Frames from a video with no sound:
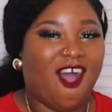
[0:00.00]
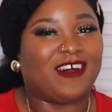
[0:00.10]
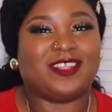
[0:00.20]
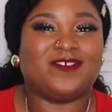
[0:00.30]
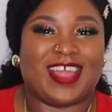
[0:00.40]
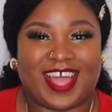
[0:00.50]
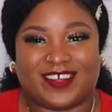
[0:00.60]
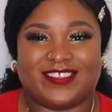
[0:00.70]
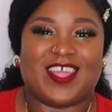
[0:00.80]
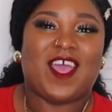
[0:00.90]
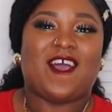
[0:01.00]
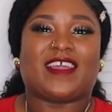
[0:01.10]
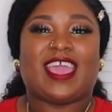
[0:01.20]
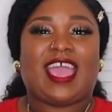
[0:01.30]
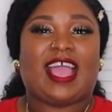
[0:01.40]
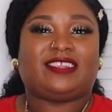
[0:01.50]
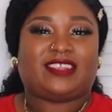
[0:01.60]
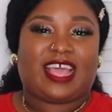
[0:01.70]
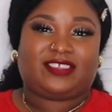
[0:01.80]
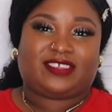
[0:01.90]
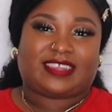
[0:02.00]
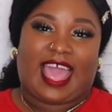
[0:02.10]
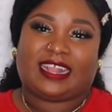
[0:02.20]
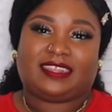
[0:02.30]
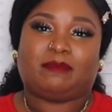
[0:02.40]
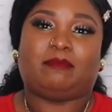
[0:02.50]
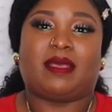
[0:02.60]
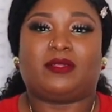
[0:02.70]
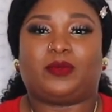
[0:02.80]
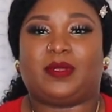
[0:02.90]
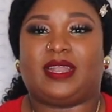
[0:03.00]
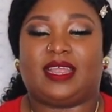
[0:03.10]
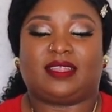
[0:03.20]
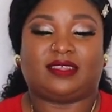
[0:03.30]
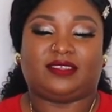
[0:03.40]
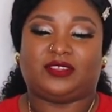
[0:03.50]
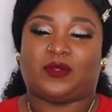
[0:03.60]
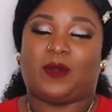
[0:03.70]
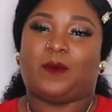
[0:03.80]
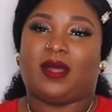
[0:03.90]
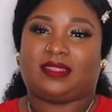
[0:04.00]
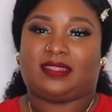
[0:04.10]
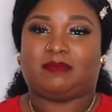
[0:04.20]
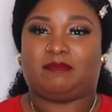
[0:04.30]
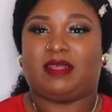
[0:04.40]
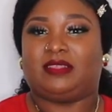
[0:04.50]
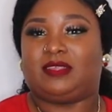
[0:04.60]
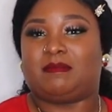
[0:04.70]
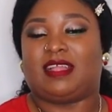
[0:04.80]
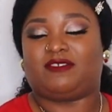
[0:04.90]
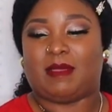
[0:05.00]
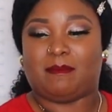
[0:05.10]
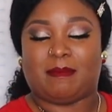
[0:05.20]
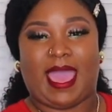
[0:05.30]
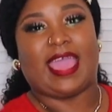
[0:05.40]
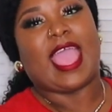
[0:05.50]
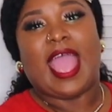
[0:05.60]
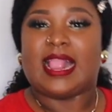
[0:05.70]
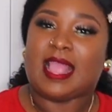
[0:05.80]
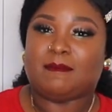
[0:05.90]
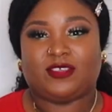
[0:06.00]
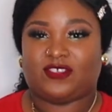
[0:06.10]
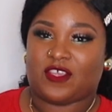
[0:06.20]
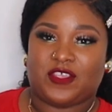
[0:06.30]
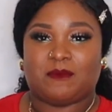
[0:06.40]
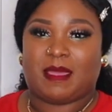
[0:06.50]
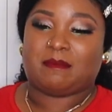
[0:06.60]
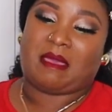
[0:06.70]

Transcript: all around, okay? So I just added the belt with it because, you know, I wanted the belt to match my bag. Let me show you my